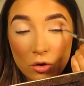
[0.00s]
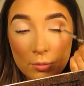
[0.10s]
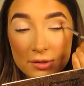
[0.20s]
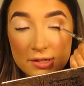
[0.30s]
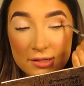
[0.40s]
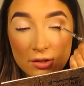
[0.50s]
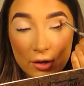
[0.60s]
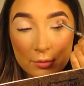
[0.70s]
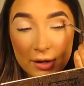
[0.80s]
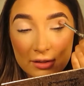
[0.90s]
Almost in a
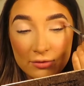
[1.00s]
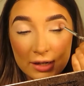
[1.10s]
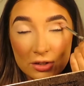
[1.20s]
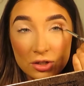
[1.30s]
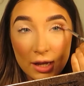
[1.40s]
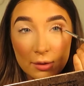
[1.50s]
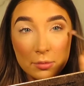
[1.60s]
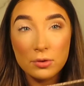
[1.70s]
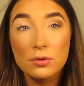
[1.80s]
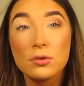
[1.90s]
sideways V shape,
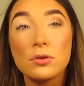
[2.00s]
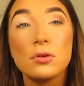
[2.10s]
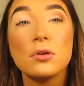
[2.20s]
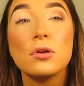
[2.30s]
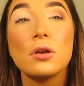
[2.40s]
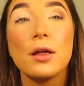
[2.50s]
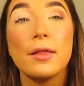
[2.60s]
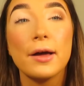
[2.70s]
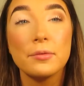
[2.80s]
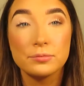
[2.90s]
like
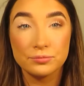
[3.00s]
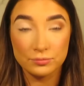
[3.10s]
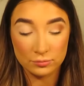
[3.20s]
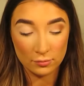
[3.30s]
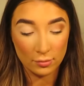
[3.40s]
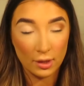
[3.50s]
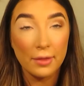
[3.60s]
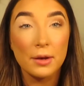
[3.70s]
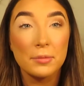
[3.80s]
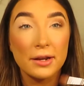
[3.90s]
that.
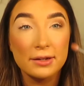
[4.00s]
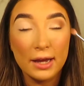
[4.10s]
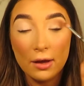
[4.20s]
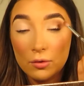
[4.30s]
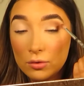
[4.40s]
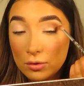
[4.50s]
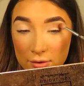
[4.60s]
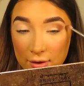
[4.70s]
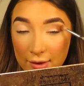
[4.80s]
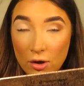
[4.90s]
And then I'm blending it out.
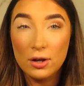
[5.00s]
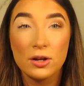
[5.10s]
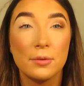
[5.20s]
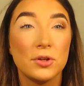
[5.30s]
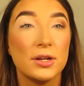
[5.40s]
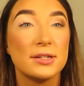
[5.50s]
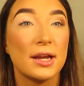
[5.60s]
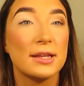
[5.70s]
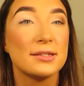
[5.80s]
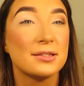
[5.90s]
So the eye look I'm doing
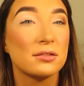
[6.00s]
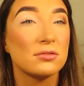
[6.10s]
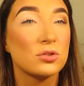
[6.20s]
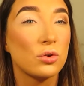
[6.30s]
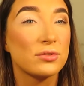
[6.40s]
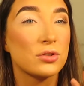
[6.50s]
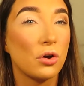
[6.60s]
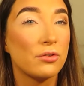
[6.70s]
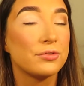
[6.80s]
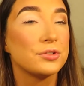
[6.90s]
today is sort of
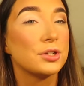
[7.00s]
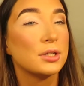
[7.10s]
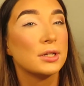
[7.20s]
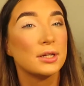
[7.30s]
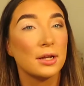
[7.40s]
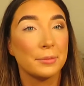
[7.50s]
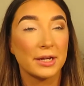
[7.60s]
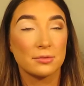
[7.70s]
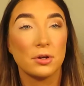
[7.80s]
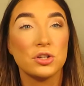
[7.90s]
soft
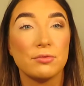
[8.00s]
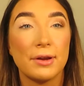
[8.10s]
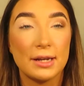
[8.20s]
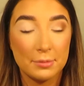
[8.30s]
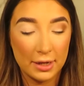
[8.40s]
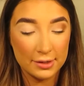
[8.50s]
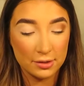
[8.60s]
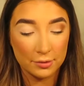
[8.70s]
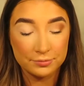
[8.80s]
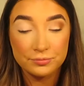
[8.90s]
because I'm gonna do a red lip
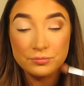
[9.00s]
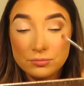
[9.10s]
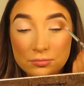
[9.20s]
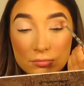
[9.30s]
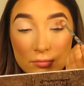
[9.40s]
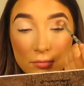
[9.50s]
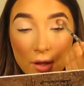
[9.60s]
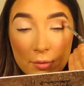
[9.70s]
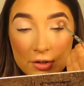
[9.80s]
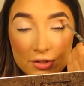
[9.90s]
later. I'm
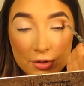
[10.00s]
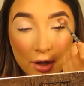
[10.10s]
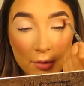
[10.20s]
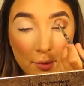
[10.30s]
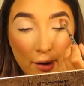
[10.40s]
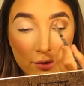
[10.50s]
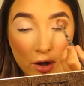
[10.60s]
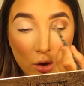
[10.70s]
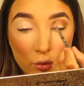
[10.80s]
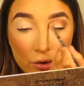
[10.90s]
gonna just do a kind of brown and
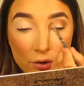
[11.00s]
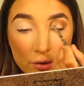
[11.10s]
gold.